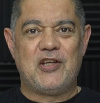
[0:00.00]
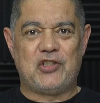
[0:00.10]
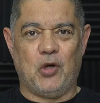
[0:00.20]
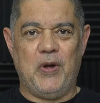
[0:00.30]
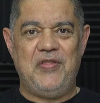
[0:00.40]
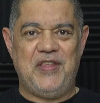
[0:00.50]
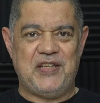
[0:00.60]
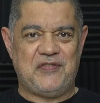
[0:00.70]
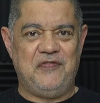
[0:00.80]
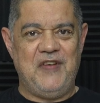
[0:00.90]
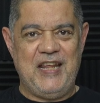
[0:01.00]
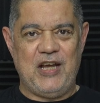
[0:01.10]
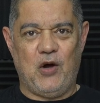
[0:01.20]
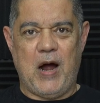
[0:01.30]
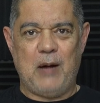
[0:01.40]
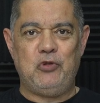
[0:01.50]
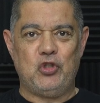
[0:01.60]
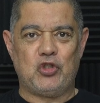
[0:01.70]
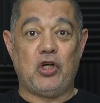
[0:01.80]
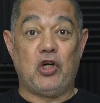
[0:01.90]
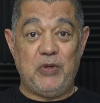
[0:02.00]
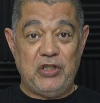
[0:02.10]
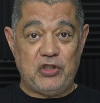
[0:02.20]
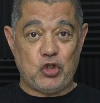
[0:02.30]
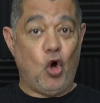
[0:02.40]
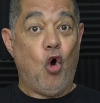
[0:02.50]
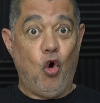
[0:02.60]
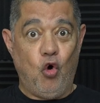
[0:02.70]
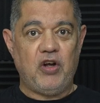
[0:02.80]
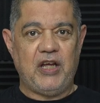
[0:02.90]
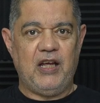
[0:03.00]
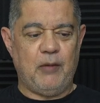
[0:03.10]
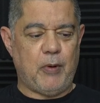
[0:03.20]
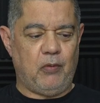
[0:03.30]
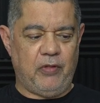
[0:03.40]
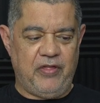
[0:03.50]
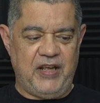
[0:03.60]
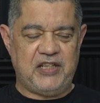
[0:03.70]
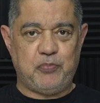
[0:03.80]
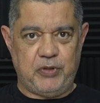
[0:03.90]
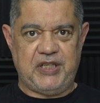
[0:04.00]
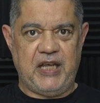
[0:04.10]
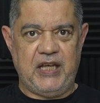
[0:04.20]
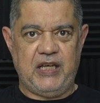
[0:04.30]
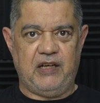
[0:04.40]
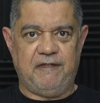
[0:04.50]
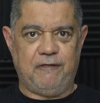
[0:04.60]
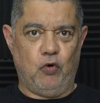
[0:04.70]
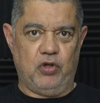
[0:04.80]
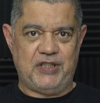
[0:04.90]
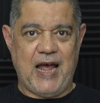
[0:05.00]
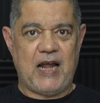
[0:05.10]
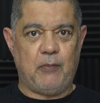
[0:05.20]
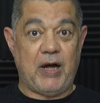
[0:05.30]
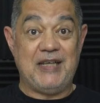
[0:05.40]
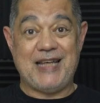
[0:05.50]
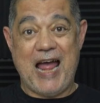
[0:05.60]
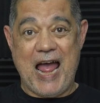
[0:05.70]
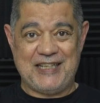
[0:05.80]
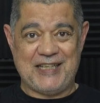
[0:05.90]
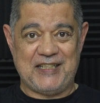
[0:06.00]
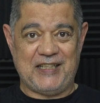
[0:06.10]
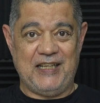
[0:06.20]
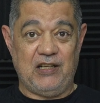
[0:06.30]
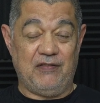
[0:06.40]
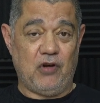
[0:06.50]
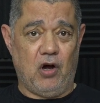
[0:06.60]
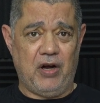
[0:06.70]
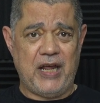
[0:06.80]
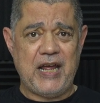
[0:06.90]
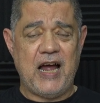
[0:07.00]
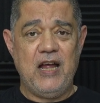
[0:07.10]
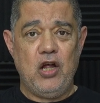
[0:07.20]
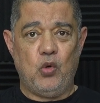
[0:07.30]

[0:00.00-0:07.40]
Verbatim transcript: So in this video, I'm just going to be talking about this particular four terabyte S S D that I've got here,